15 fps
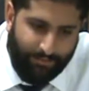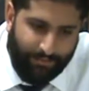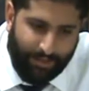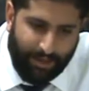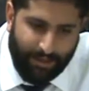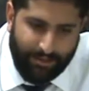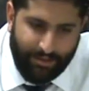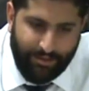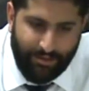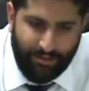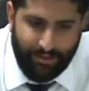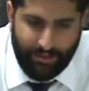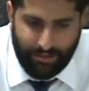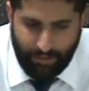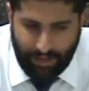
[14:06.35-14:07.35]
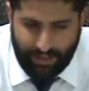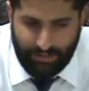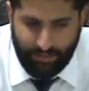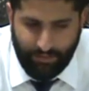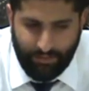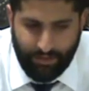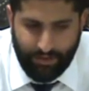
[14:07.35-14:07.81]
Because it's
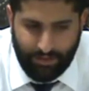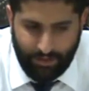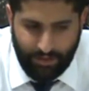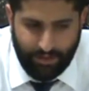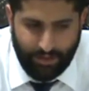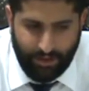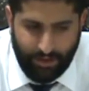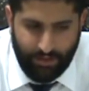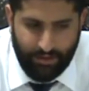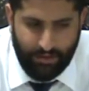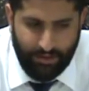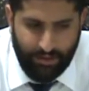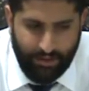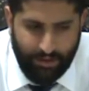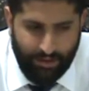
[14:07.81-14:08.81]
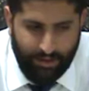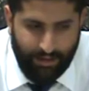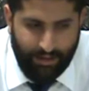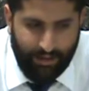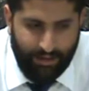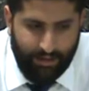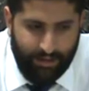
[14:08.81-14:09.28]
disgraceful for a Torah scholar
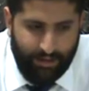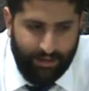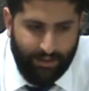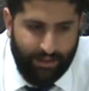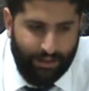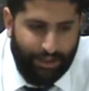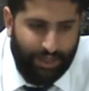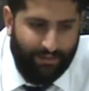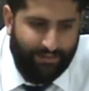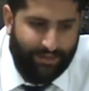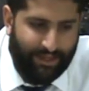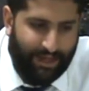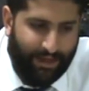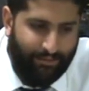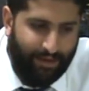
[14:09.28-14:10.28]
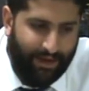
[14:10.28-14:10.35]
to sit with an